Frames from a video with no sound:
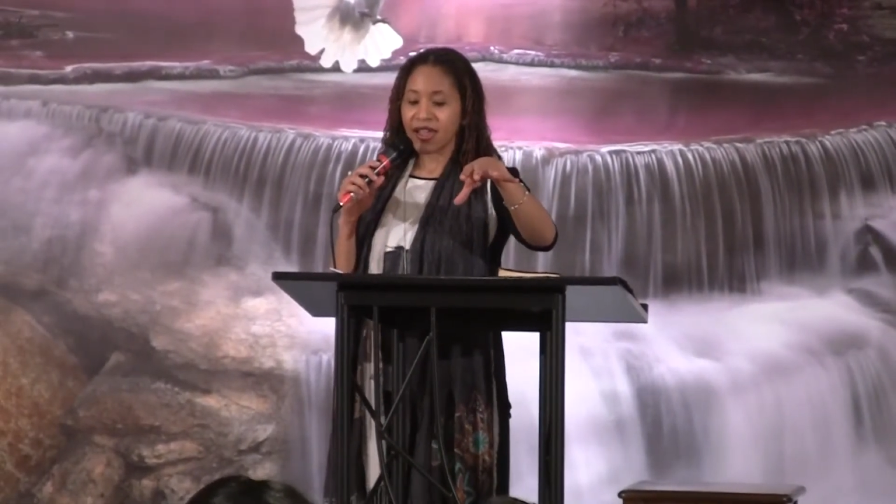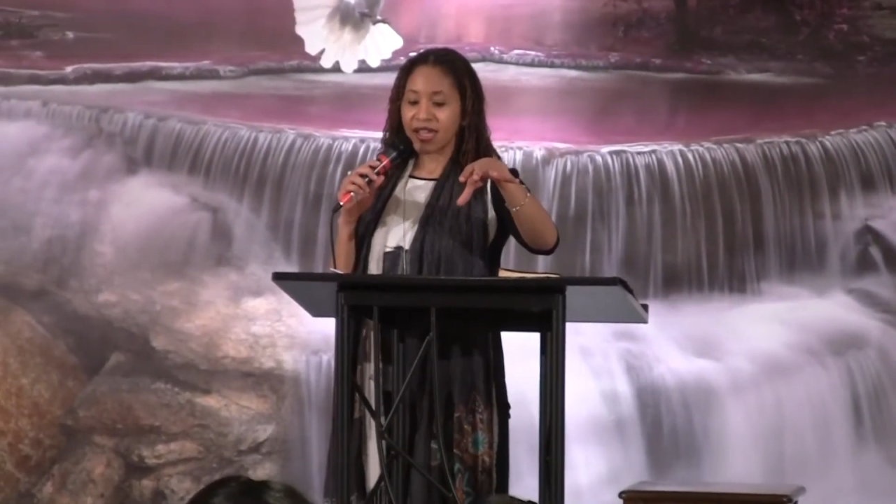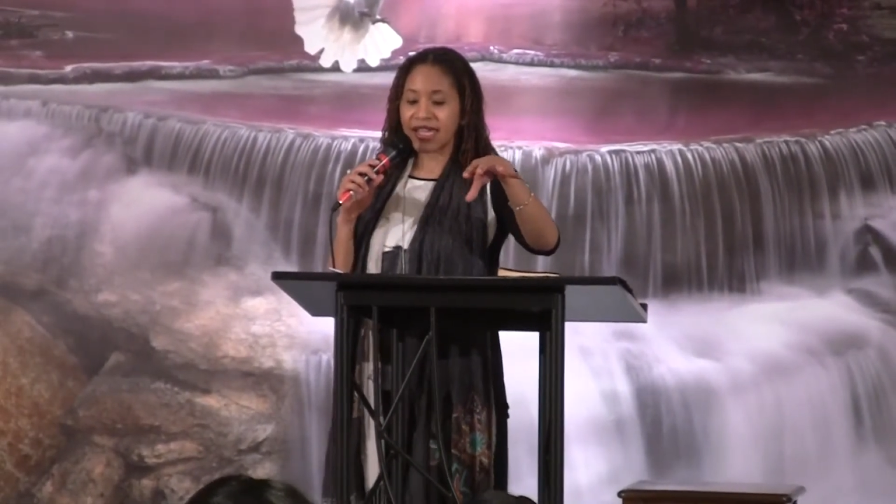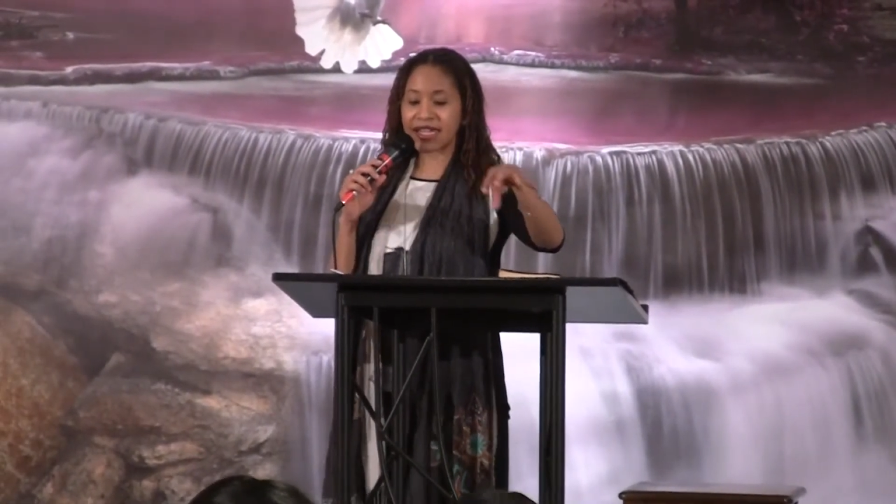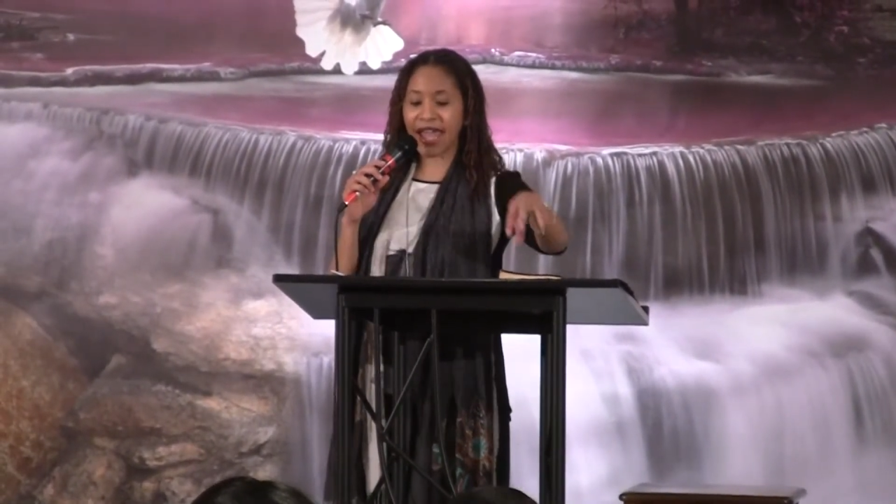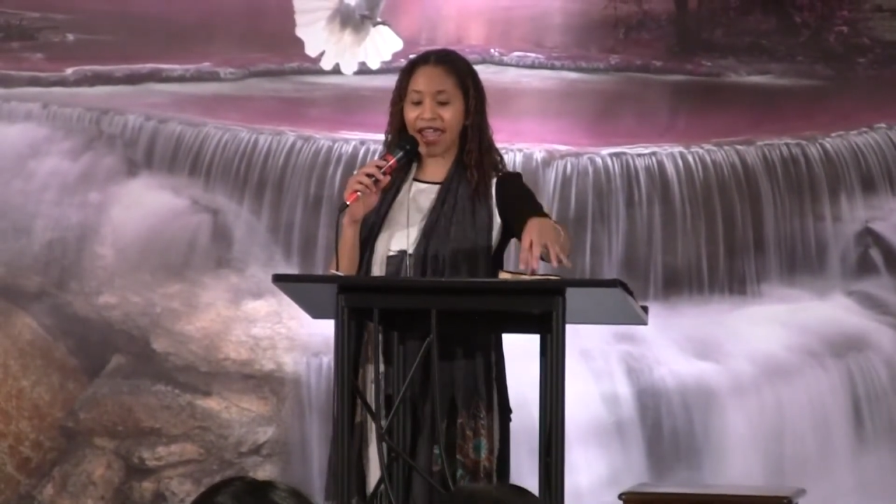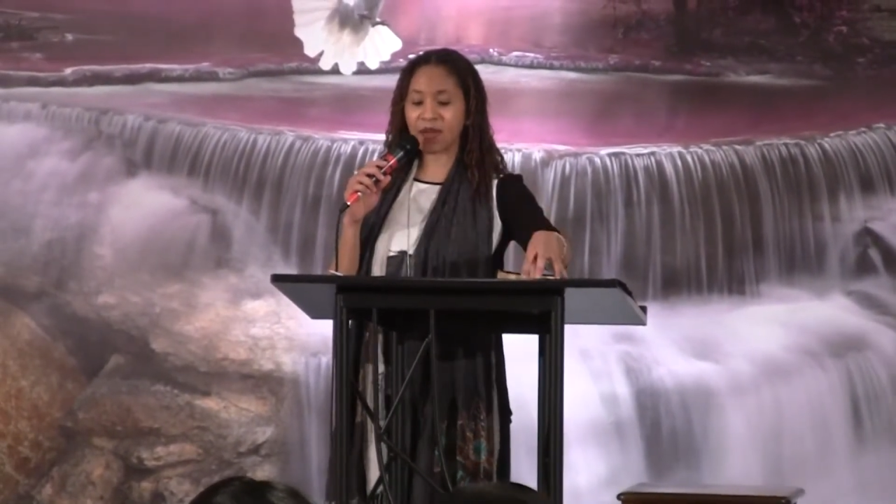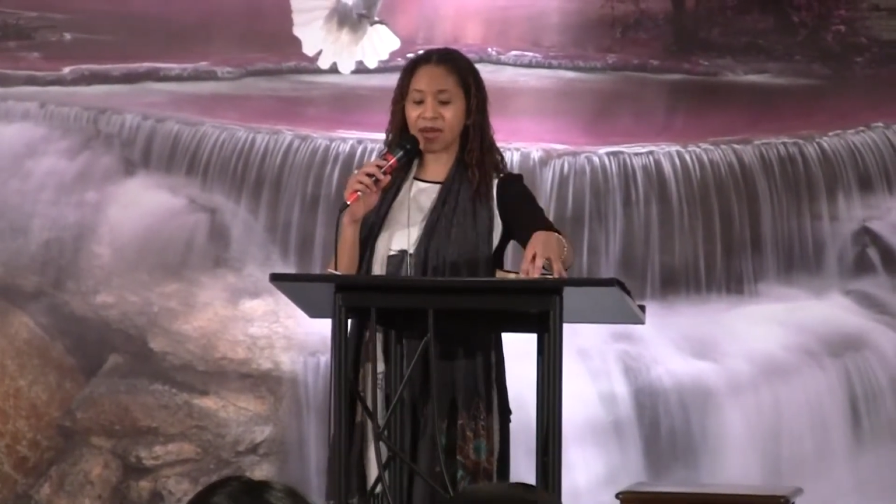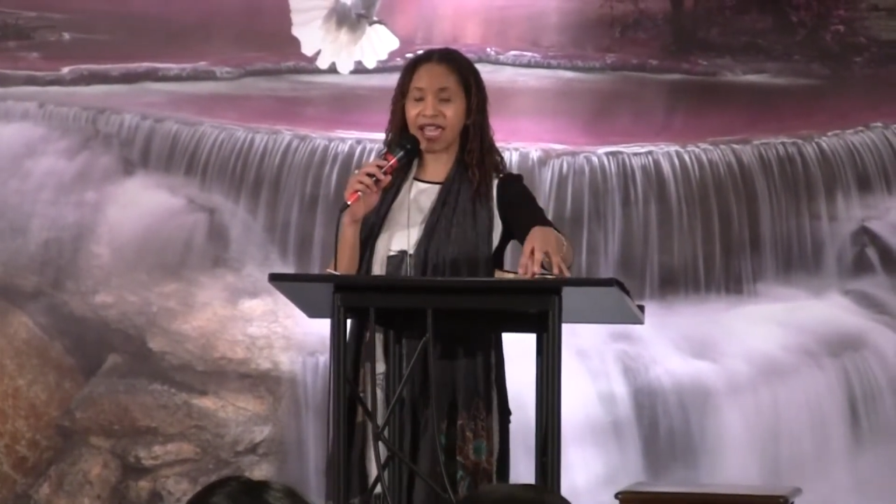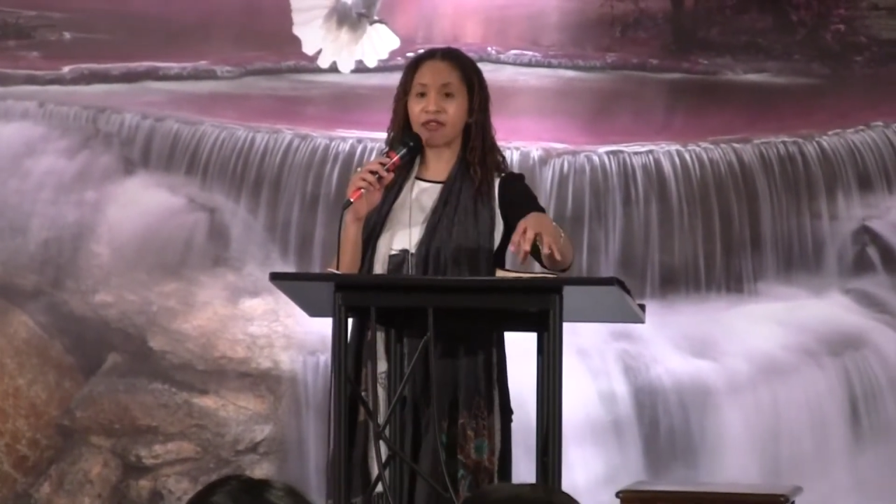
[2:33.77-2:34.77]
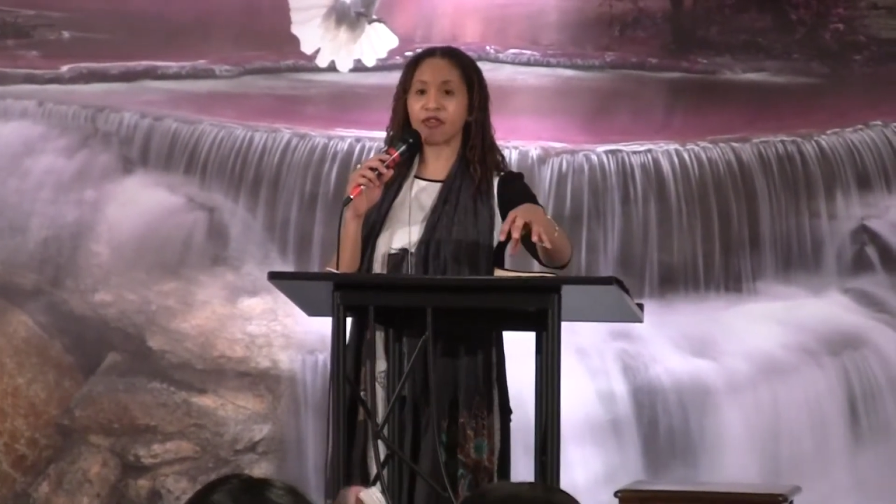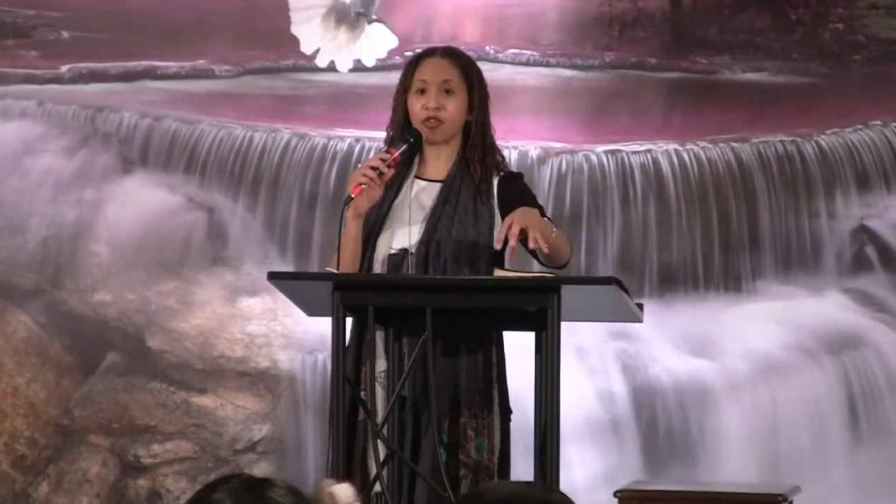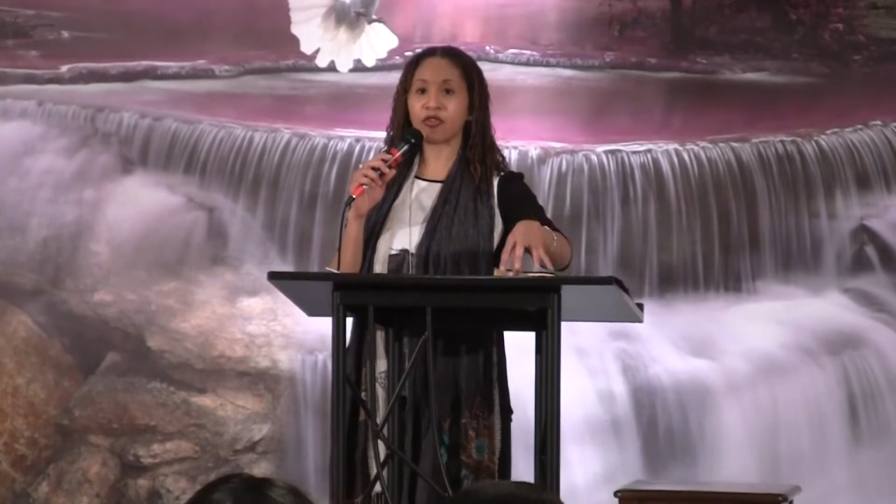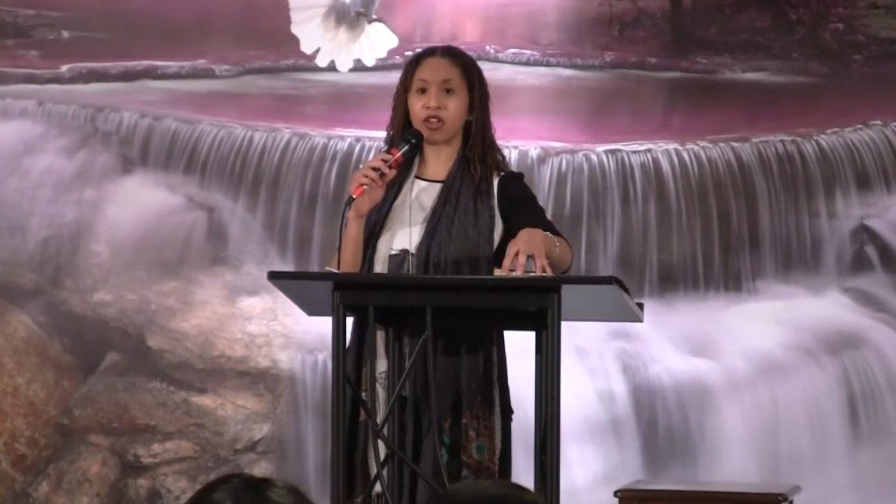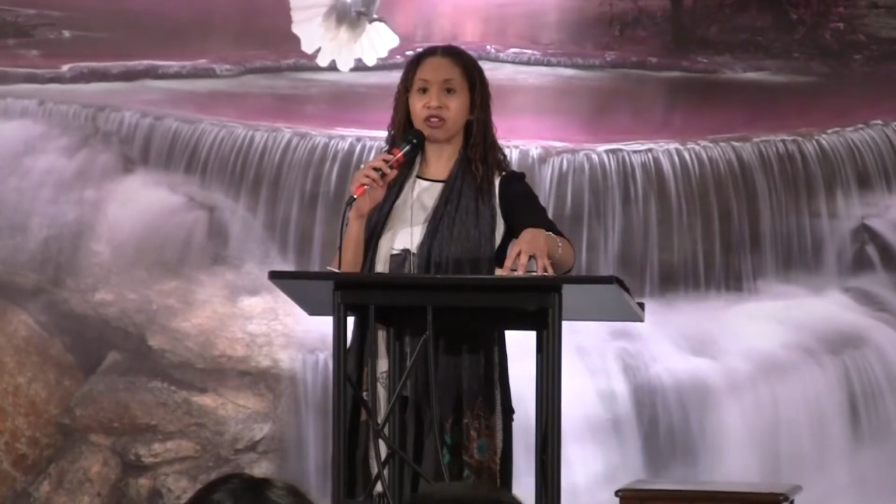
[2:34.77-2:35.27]
He came, he
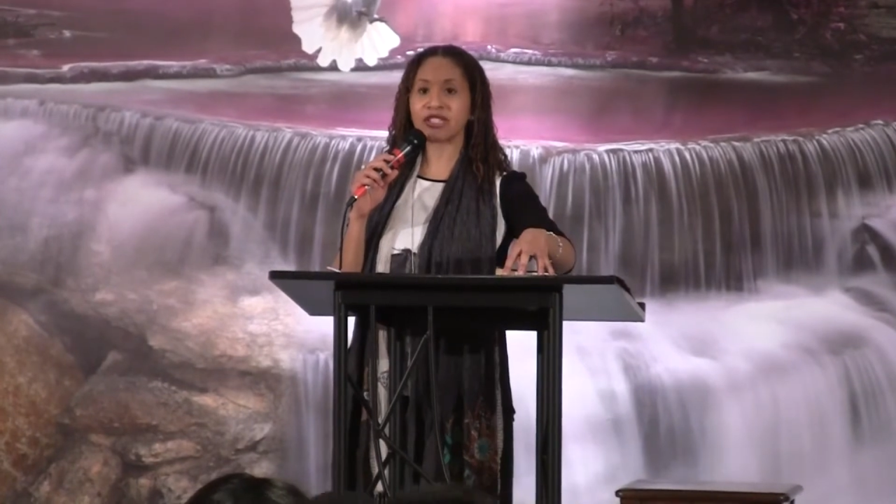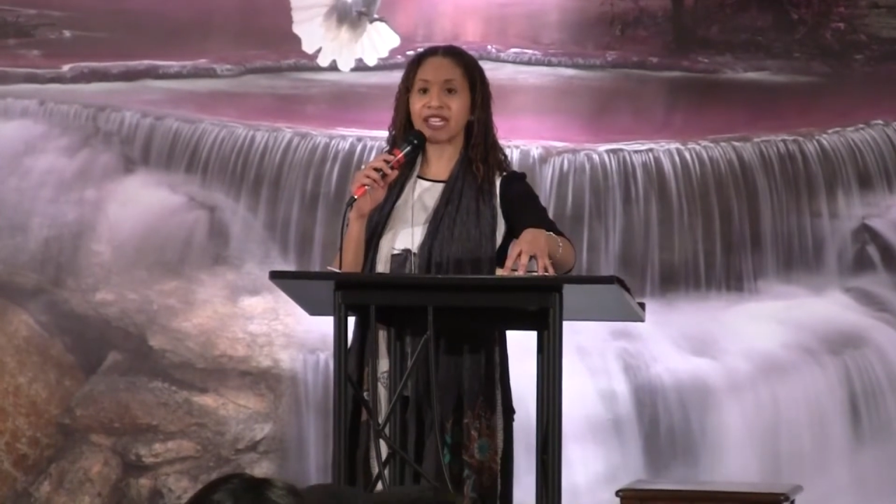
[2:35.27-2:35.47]
fulfilled,